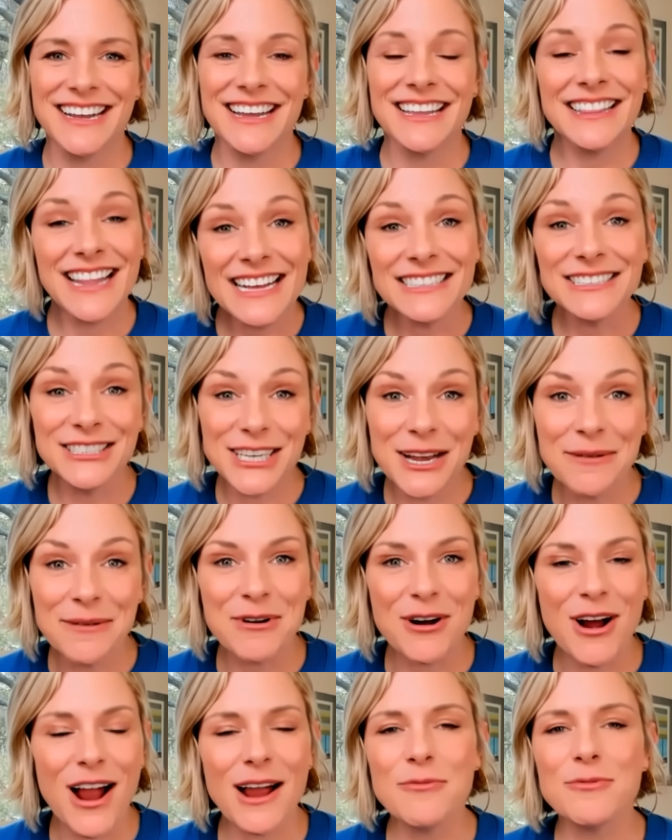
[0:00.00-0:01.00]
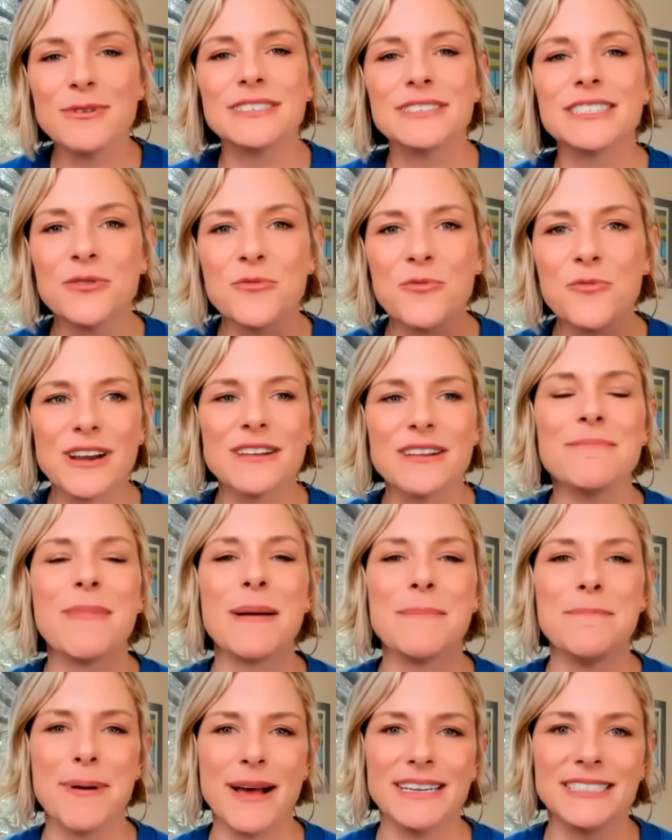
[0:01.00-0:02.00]
Last summer, I went to one of my
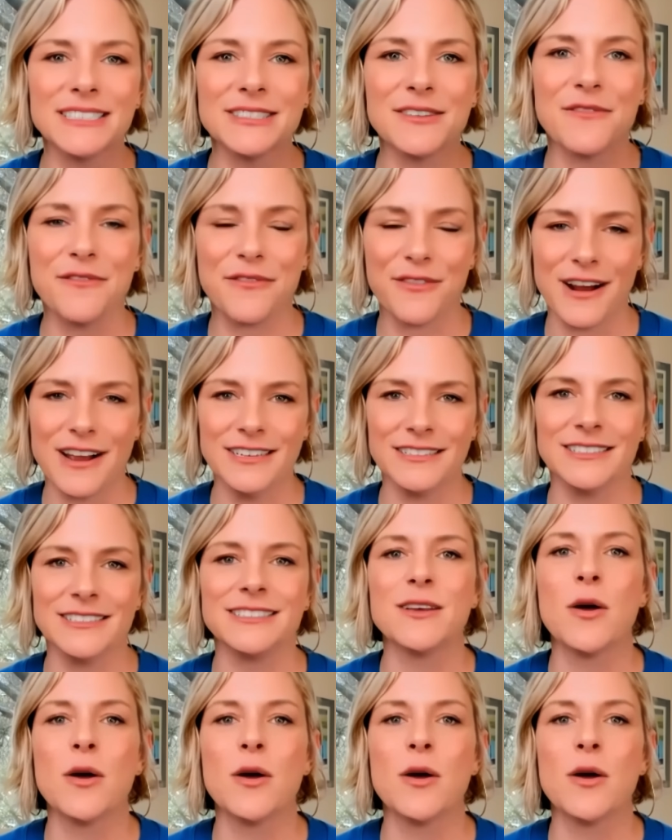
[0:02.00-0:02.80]
best friend's